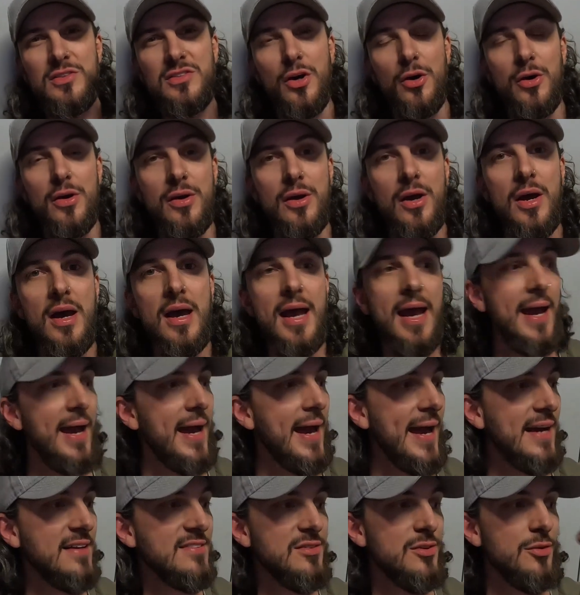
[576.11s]
So
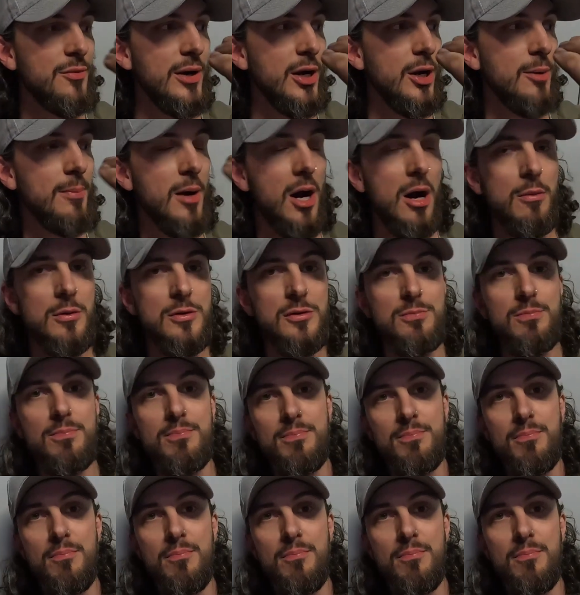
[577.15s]
as the Rio bar was